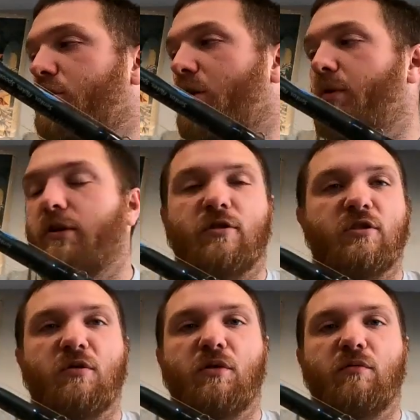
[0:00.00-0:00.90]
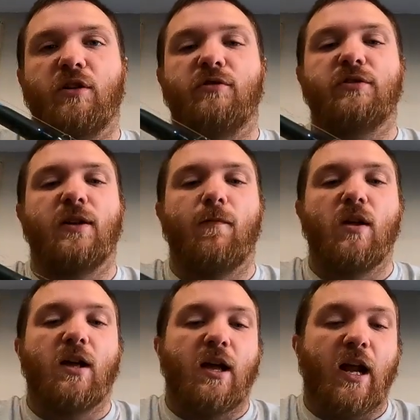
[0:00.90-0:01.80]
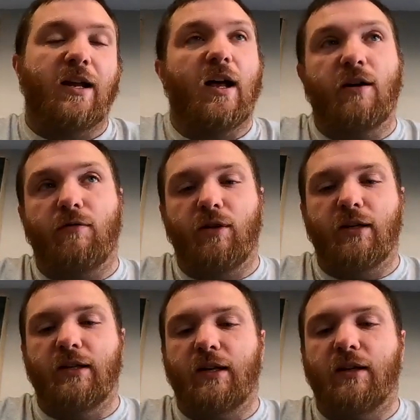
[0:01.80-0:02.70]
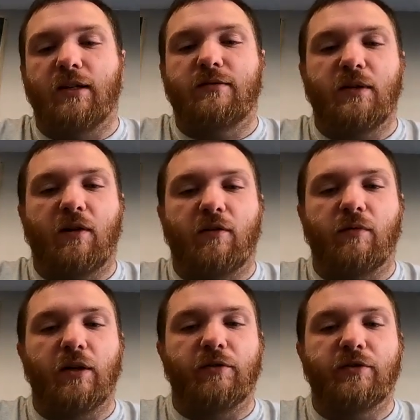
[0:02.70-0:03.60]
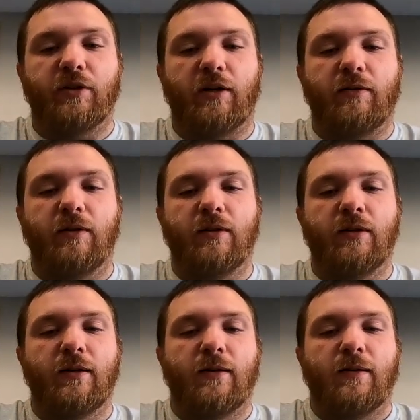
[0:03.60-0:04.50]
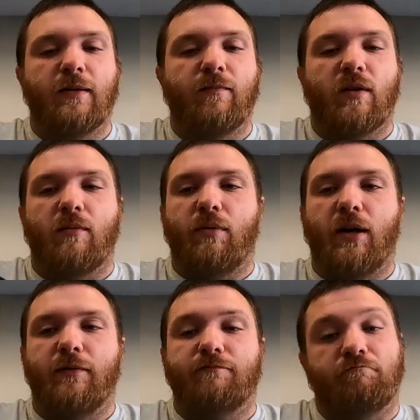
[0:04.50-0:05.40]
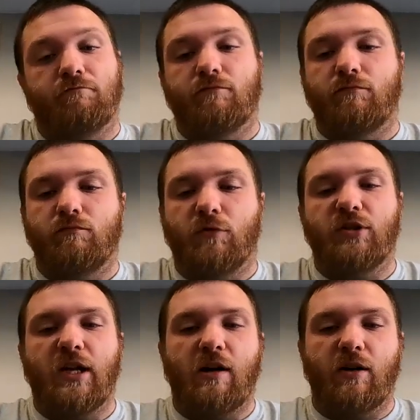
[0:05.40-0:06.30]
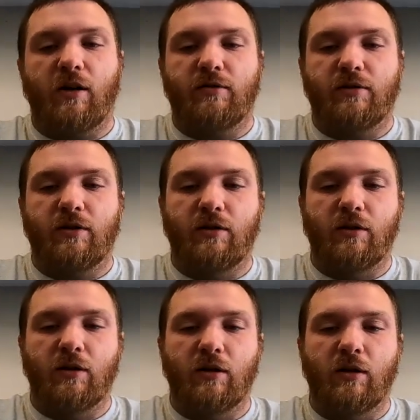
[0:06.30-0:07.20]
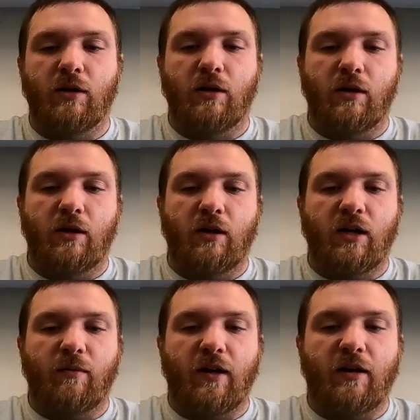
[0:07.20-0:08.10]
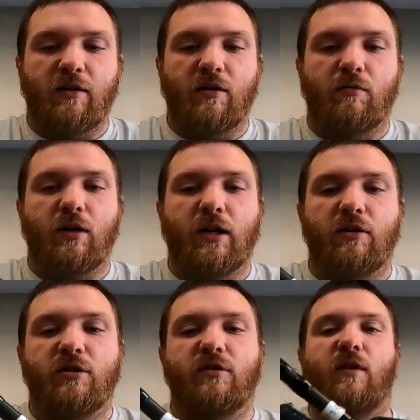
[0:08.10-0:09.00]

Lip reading: started putting those on some of their reels, and I kind of really dig this being on the reel. So, but we'll see how it goes. I think they're going to work out just